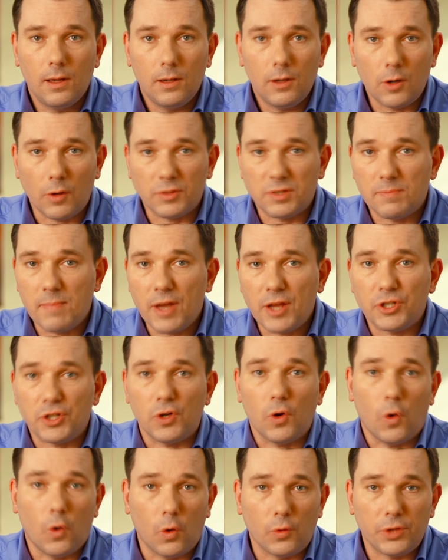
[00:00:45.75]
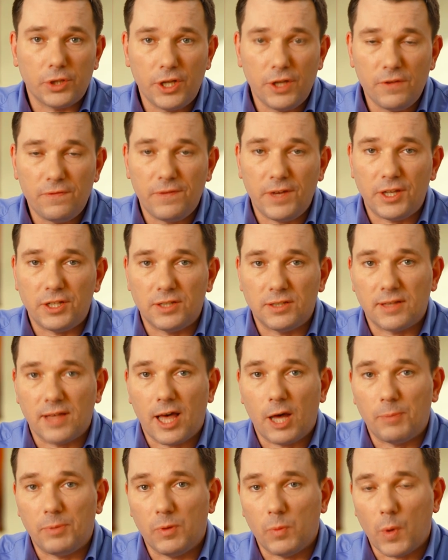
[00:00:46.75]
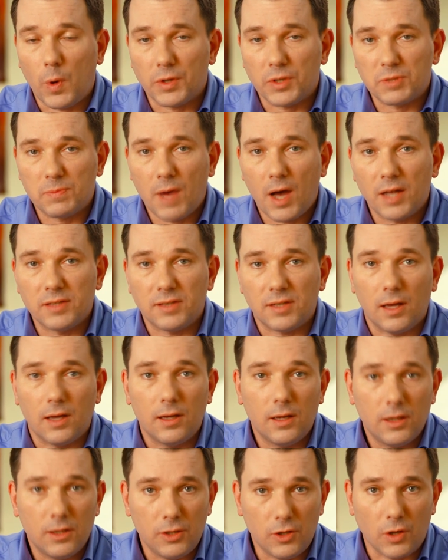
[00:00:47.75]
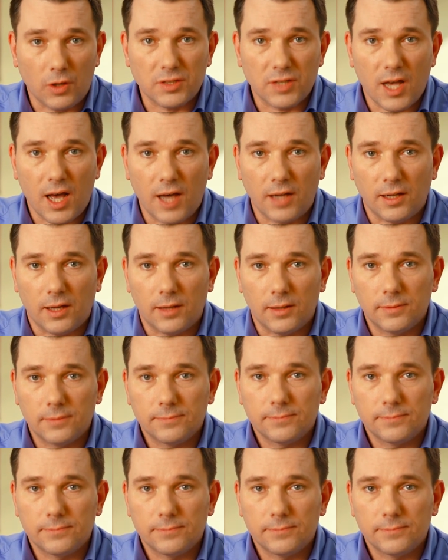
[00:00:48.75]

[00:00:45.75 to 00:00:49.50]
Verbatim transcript: Not to mention all the new features that help you work smarter, not harder.